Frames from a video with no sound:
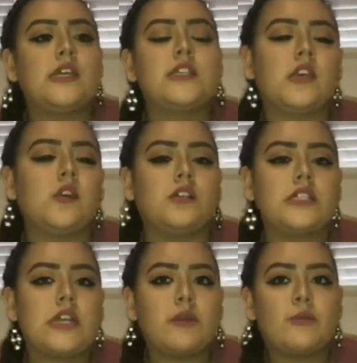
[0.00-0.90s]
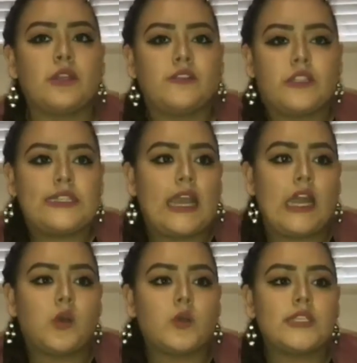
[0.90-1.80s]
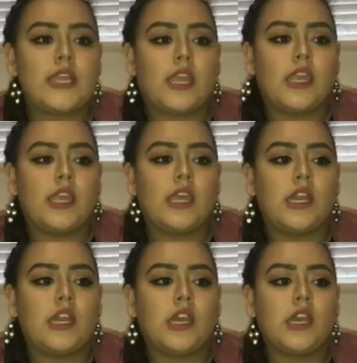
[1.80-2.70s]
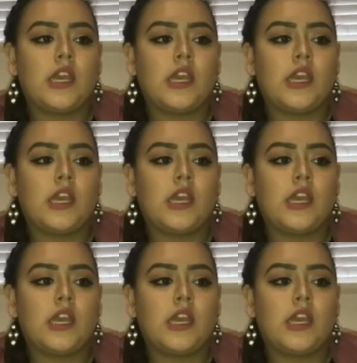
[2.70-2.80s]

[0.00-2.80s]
So I was at my boyfriend's house, and